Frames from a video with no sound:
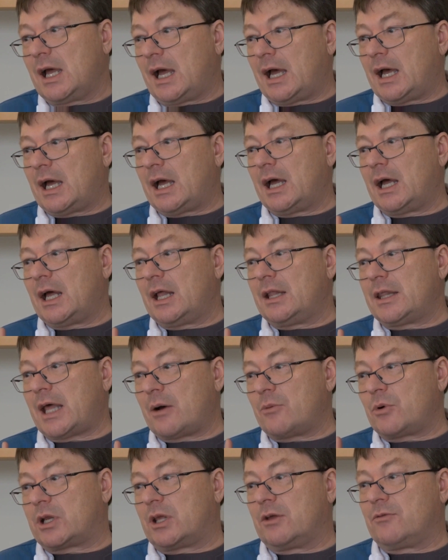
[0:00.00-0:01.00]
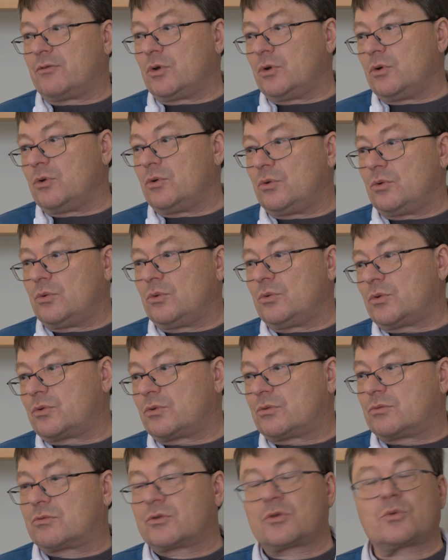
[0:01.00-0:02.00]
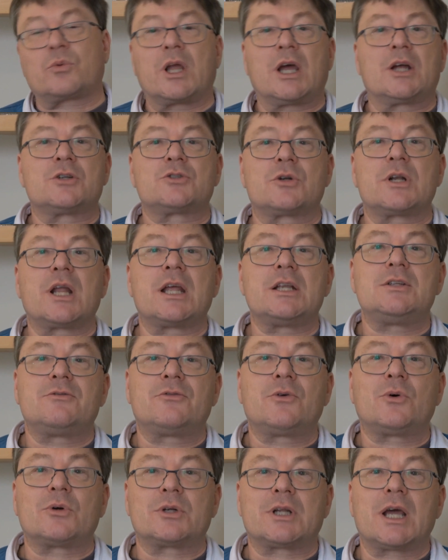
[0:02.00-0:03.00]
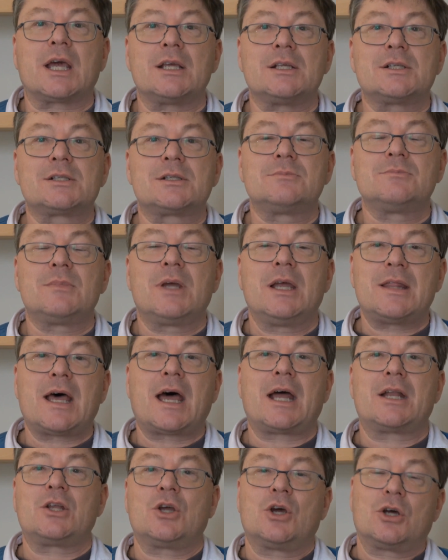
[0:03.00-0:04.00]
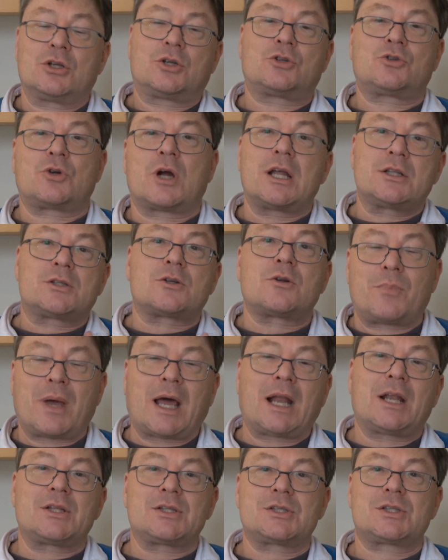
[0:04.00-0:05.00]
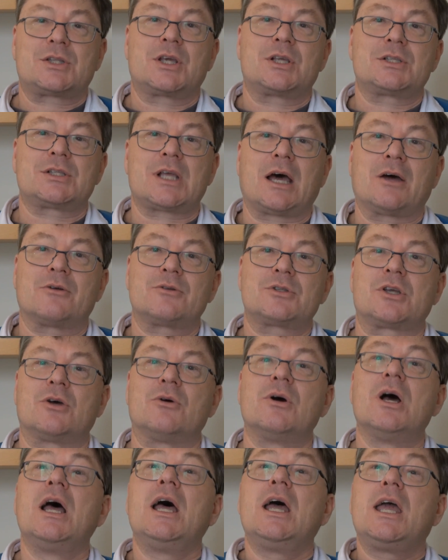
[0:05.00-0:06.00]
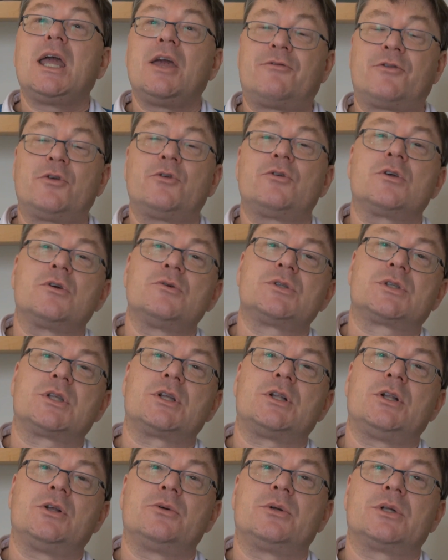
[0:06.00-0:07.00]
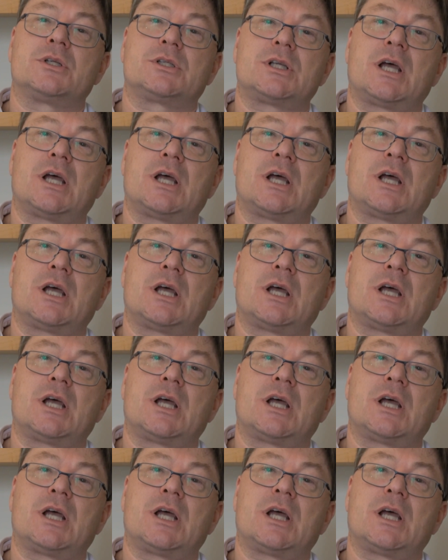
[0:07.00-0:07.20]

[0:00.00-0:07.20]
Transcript: and that would give you 384 days in that year to try and sort of balance things out. So if you use the lunar